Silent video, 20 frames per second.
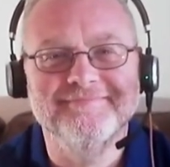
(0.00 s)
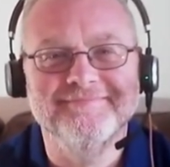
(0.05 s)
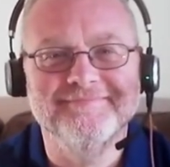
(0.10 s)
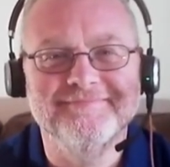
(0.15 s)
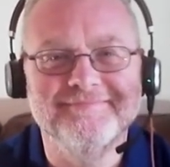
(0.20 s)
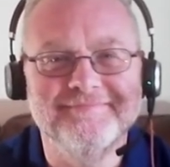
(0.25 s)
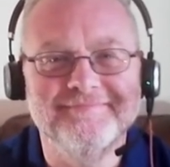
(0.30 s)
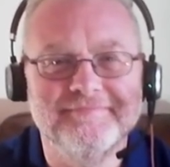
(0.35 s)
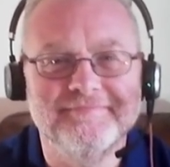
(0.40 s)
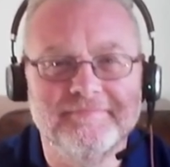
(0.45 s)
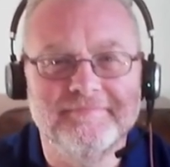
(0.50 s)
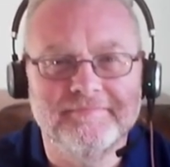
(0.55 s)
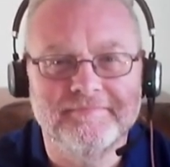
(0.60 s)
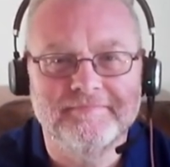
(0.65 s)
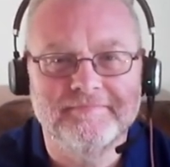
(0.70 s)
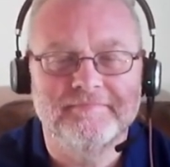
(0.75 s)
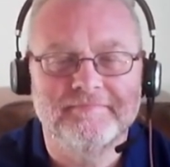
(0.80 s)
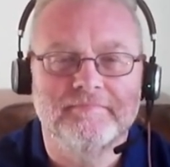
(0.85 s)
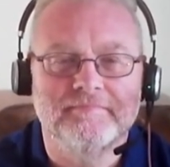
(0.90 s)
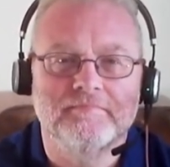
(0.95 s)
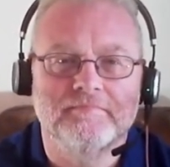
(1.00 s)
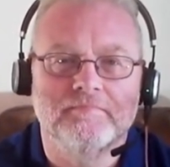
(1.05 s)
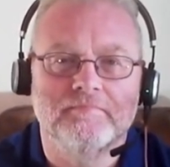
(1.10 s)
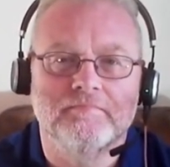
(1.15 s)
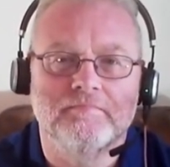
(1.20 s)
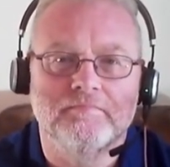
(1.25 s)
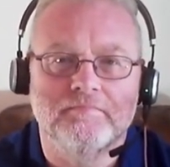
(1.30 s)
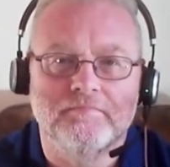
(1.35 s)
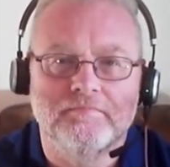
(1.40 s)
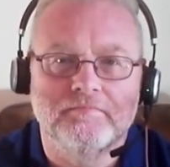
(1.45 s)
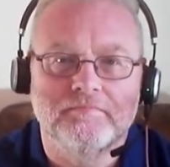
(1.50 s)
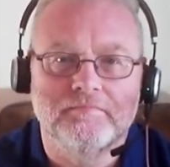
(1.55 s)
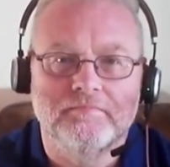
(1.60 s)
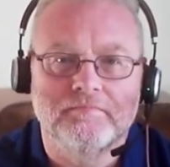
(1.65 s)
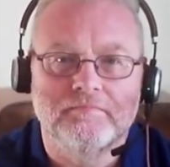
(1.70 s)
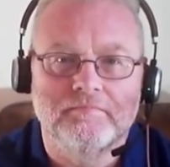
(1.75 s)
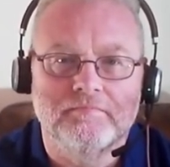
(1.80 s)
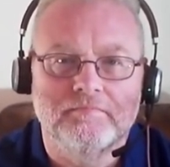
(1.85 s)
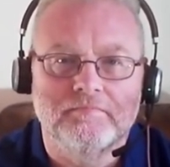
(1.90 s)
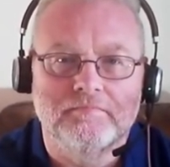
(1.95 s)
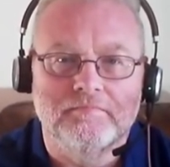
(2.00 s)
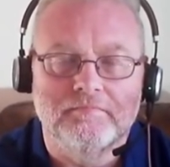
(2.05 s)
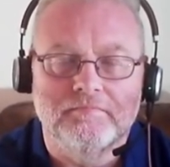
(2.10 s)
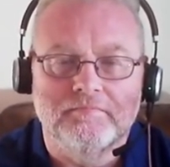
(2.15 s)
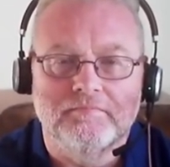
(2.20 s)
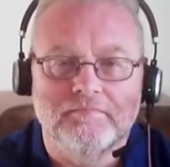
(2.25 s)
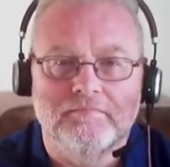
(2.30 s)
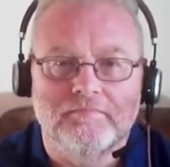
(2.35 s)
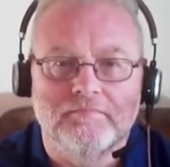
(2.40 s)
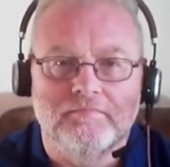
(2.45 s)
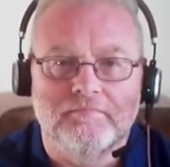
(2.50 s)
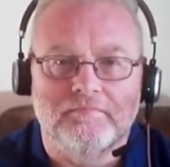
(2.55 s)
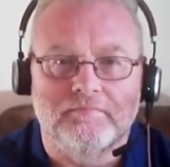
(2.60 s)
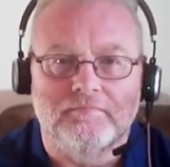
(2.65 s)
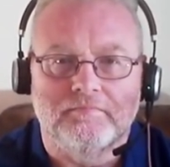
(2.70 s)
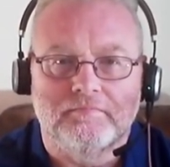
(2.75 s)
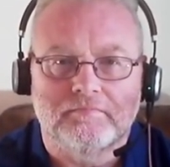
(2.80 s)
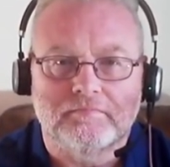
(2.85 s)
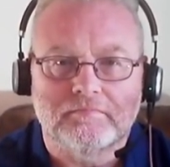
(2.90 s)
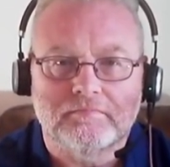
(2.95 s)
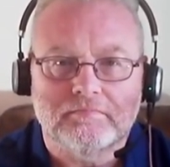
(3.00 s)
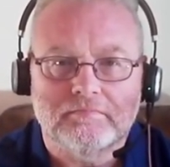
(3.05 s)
No words are spoken by the person on screen.